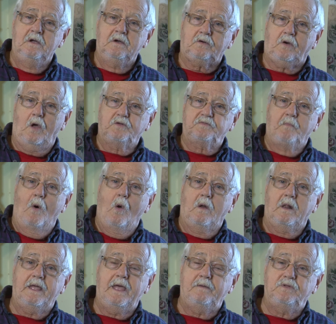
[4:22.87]
cross
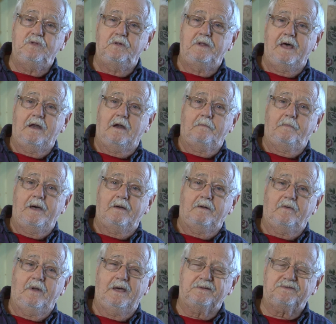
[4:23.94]
Moreland Avenue down there
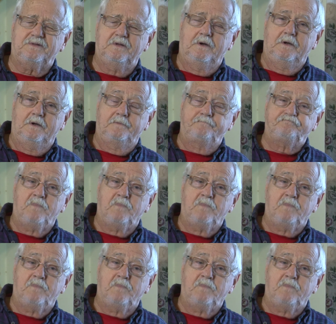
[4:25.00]
about right uh,